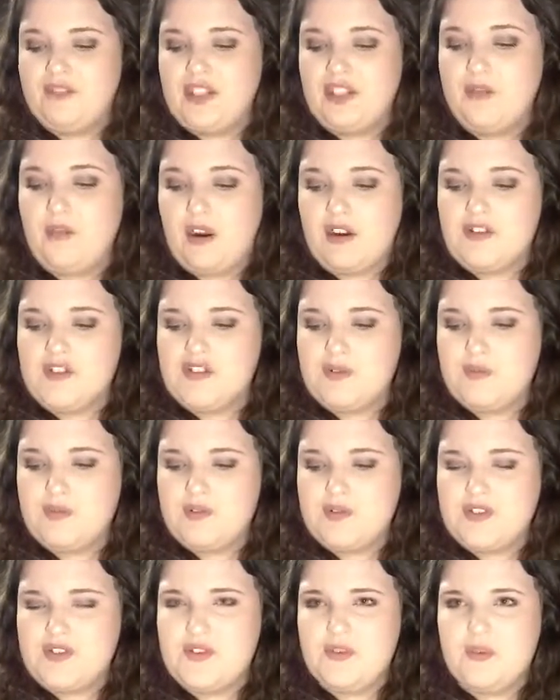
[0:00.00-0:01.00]
You are
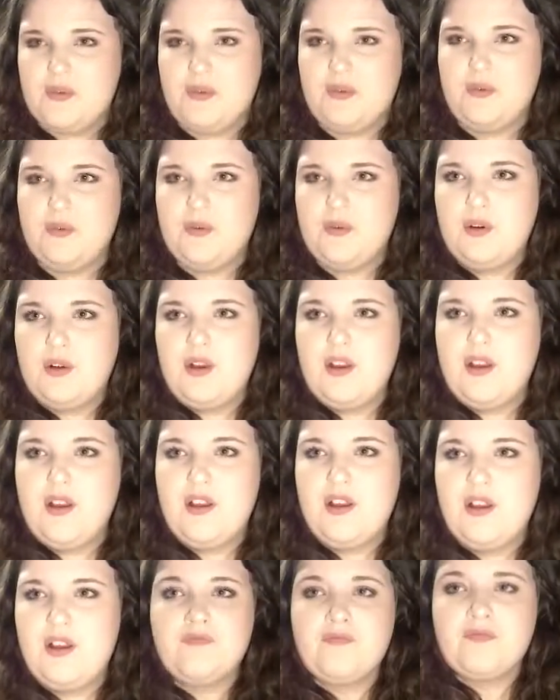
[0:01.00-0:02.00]
supposed to
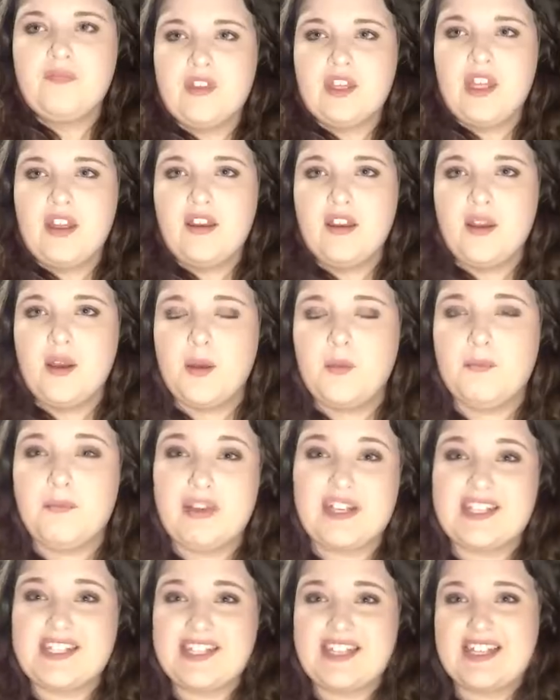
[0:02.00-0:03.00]

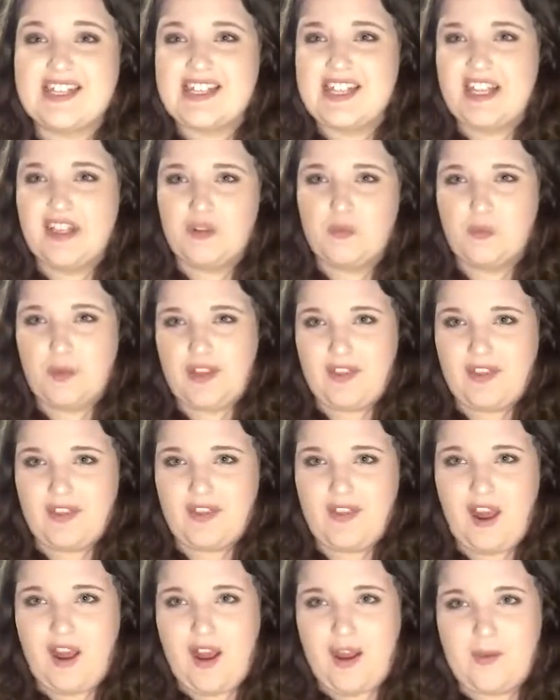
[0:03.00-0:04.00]
mix this in
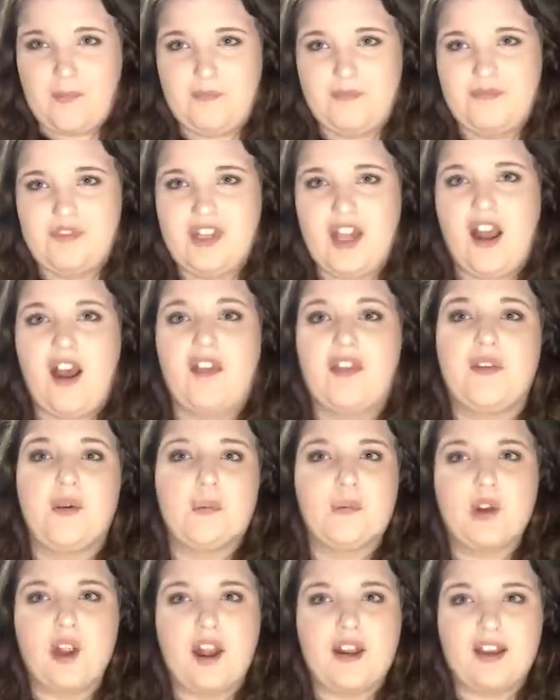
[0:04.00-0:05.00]
with other
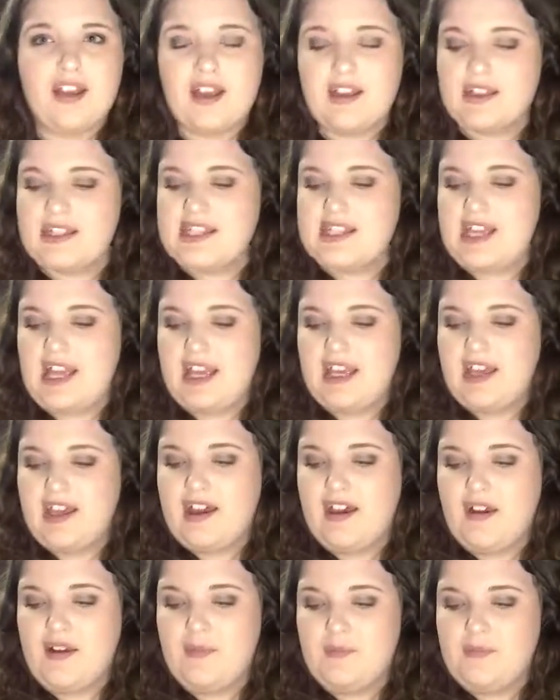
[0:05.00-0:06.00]
products, like
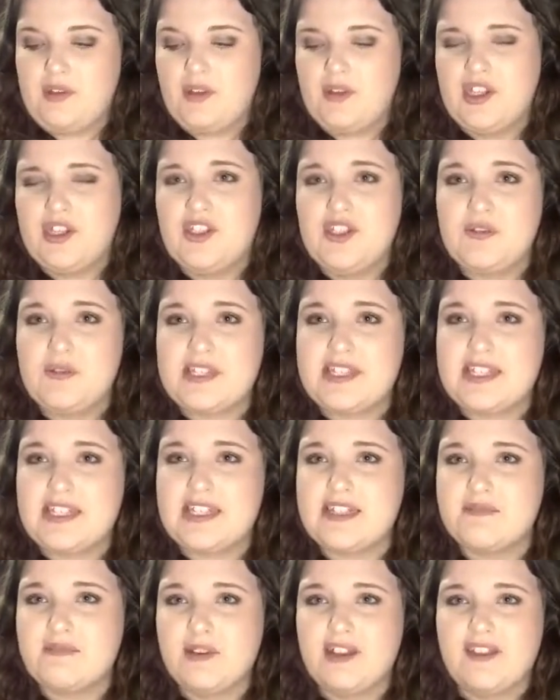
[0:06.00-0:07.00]
you could use
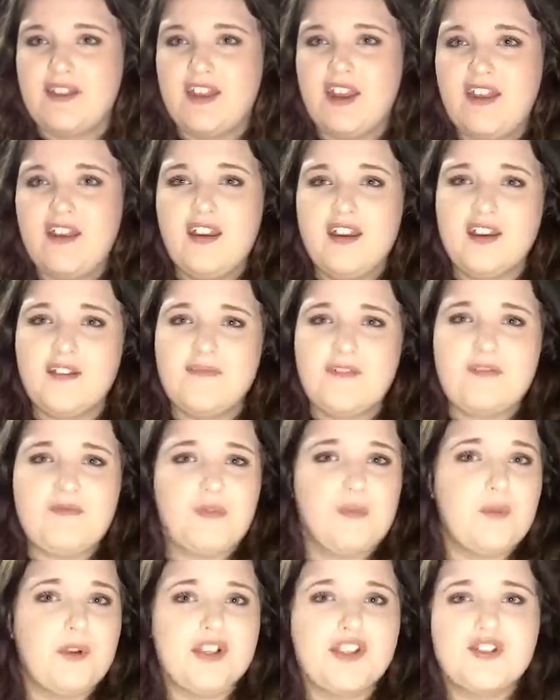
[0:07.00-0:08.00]
this with your
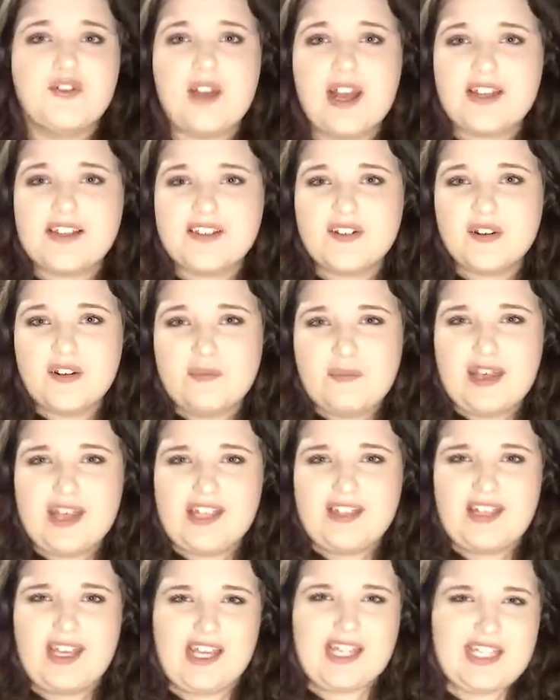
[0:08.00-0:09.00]
favorite moisturizer and make
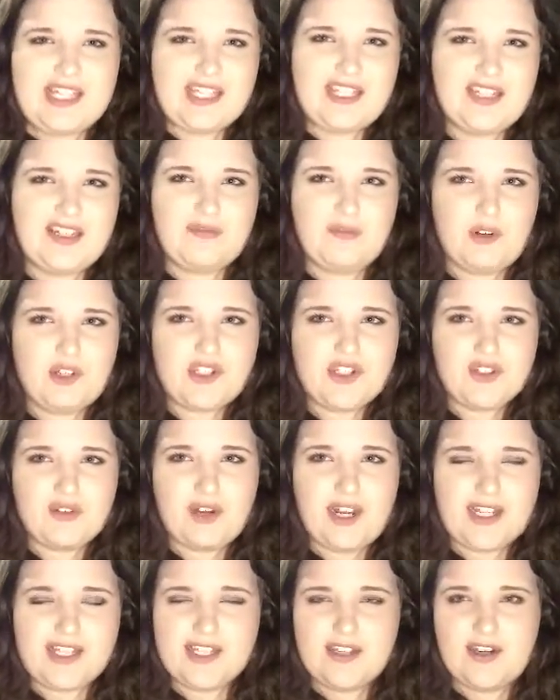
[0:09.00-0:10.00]
it like a tinted
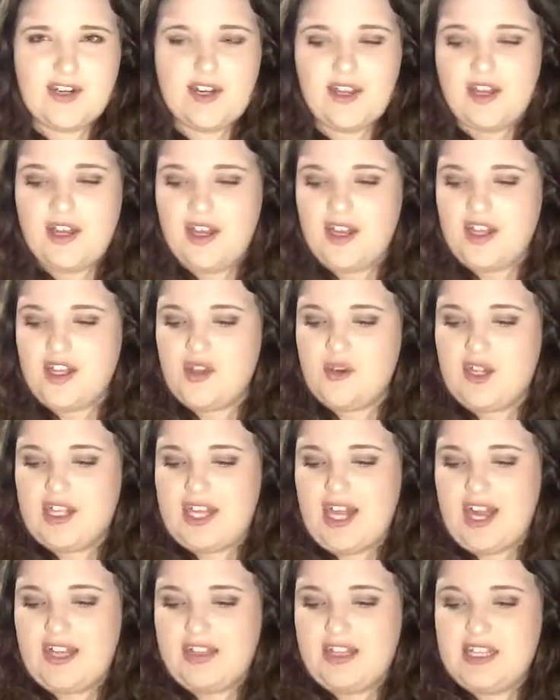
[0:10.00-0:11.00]
moisturizer. You can
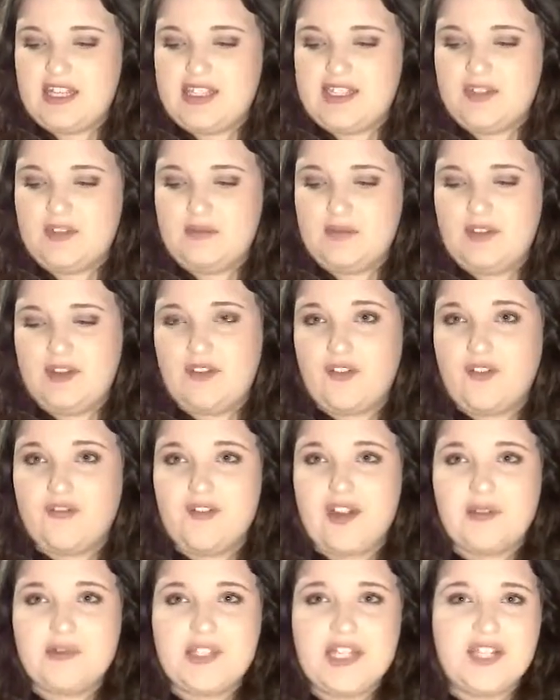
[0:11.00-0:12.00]
add this to another
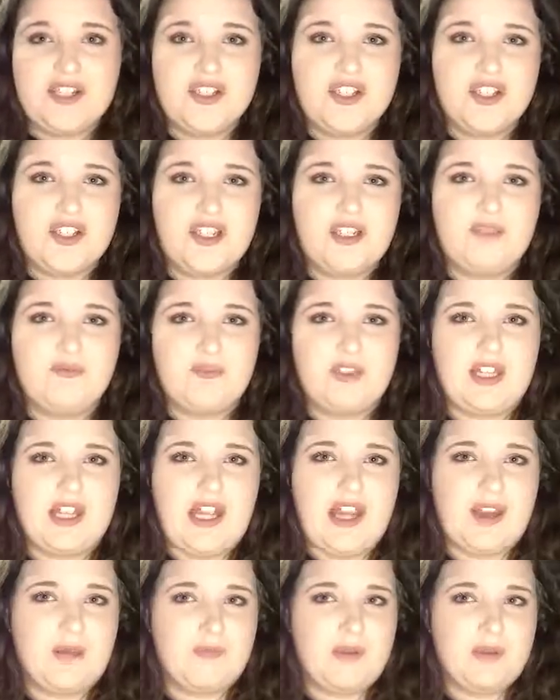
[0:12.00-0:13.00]
foundation and
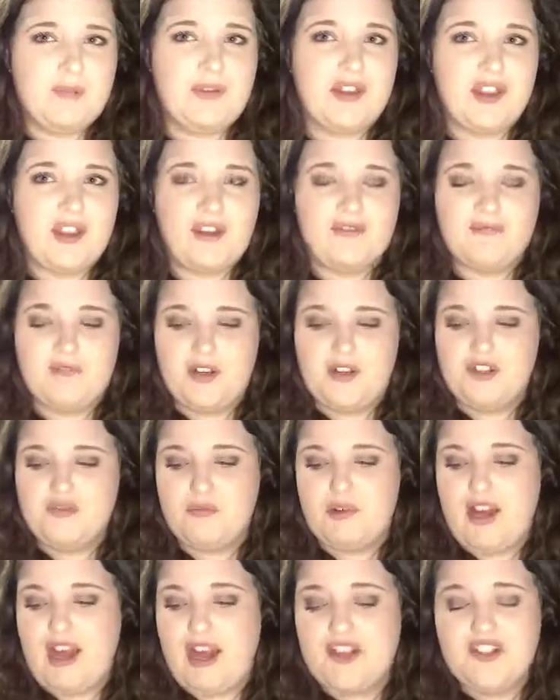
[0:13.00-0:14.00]
really amp up the coverage,
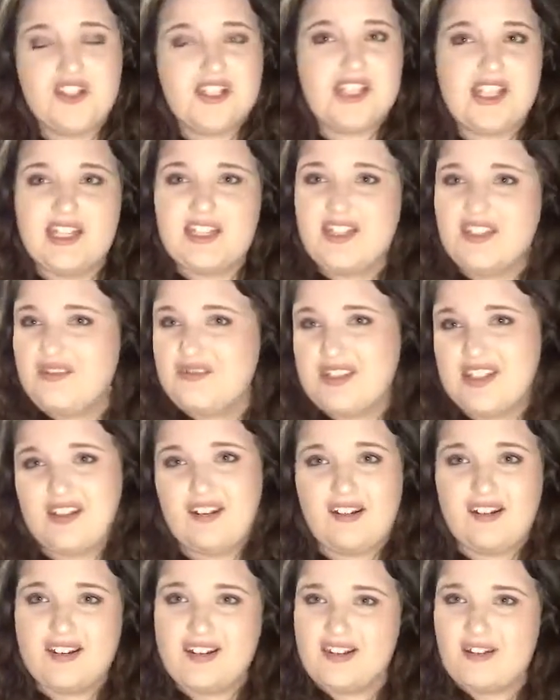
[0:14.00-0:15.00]
but I just like to use it
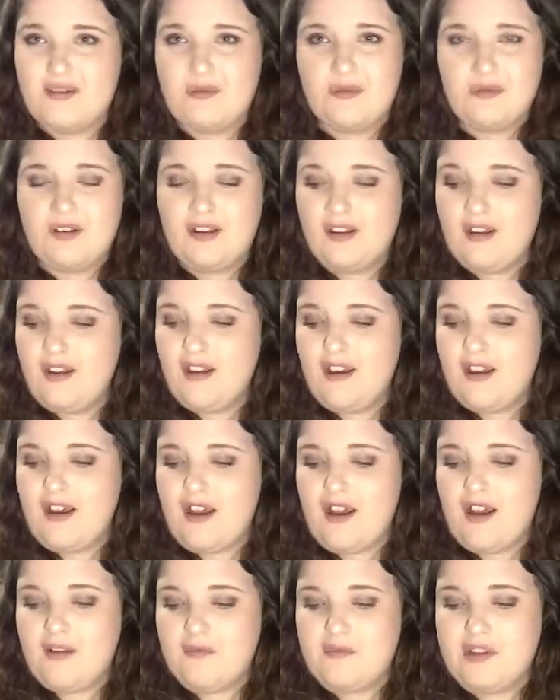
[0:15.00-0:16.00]
on its own.
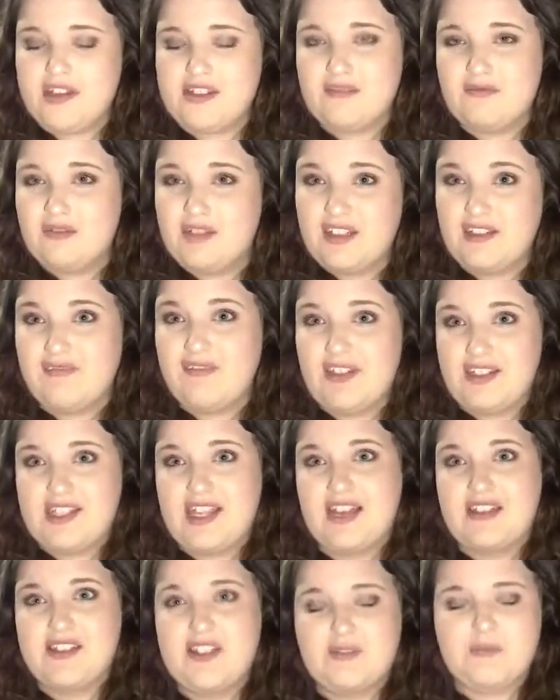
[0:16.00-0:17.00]
It's a really
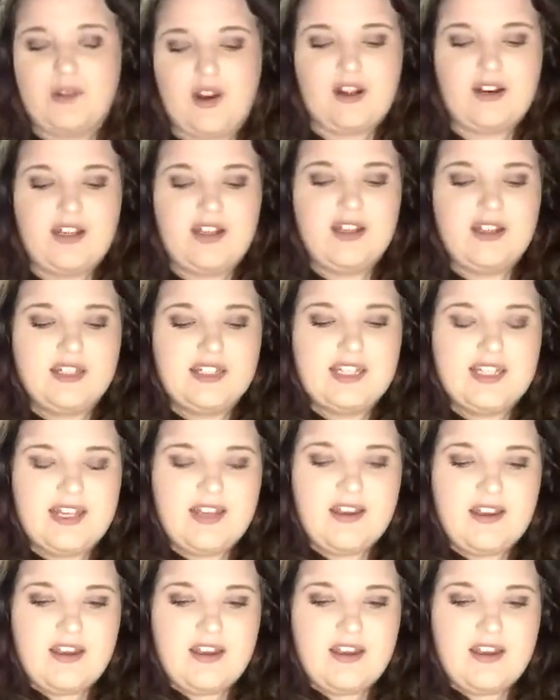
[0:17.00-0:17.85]
fantastic product.